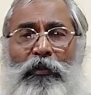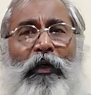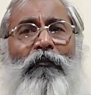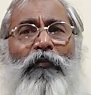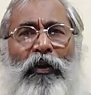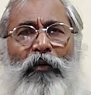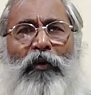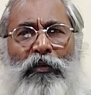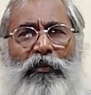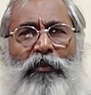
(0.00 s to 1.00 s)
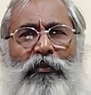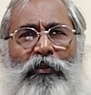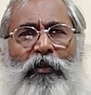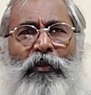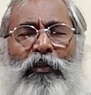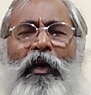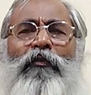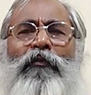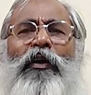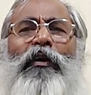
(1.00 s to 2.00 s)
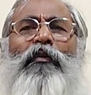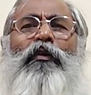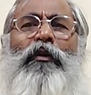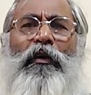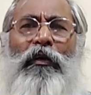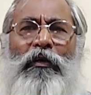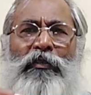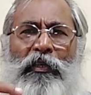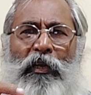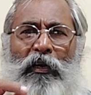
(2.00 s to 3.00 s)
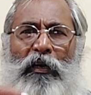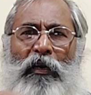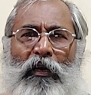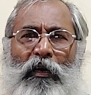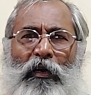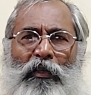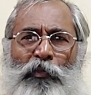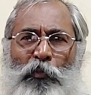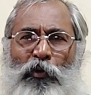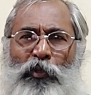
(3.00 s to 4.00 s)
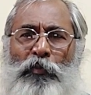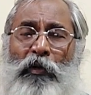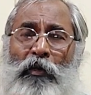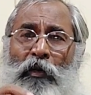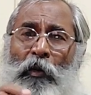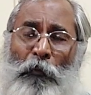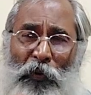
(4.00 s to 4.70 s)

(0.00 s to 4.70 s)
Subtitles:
They are very good at this. They are very good skilled sportsmen,